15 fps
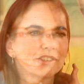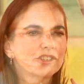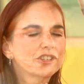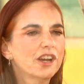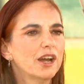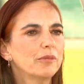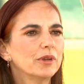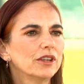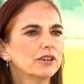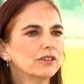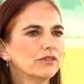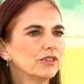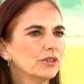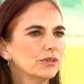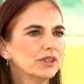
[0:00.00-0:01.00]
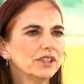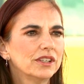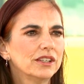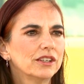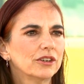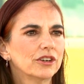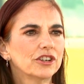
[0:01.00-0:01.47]
job
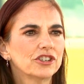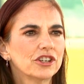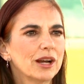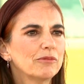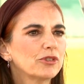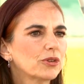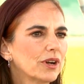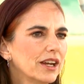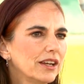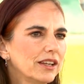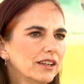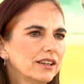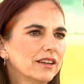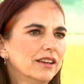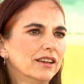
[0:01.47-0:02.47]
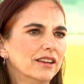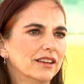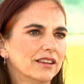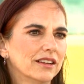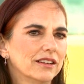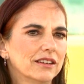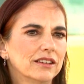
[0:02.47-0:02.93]
interviewing or job training
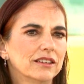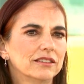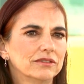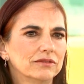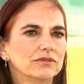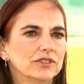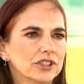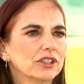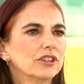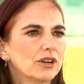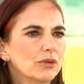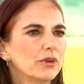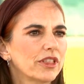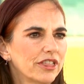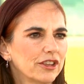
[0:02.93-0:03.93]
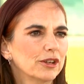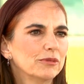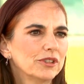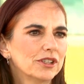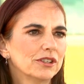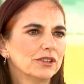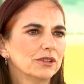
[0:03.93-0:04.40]
to go with
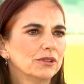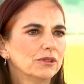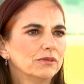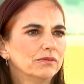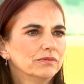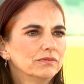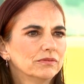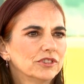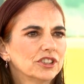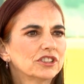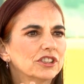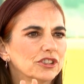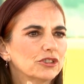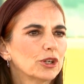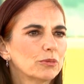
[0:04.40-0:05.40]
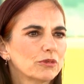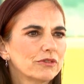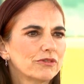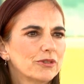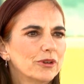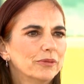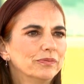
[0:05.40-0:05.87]
them to just interpret
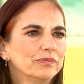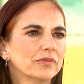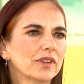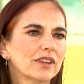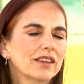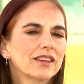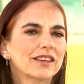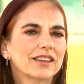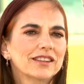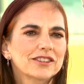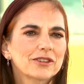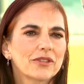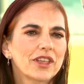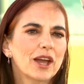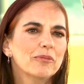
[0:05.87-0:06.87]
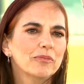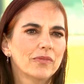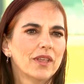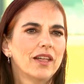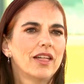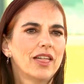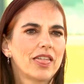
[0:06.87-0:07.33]
for them. And so that
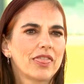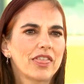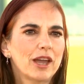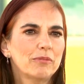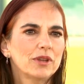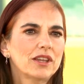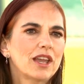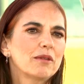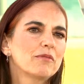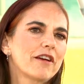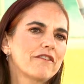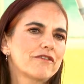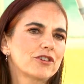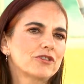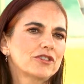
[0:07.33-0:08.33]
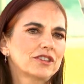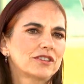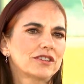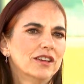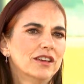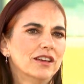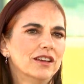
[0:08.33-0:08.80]
became my
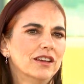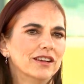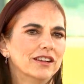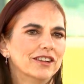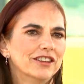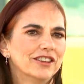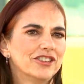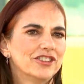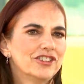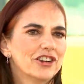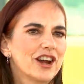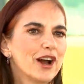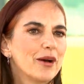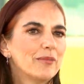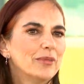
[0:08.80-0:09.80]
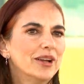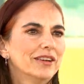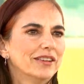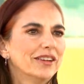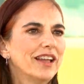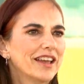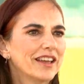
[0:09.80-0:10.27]
first job
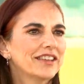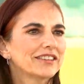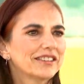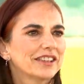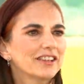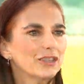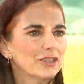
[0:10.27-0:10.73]
as an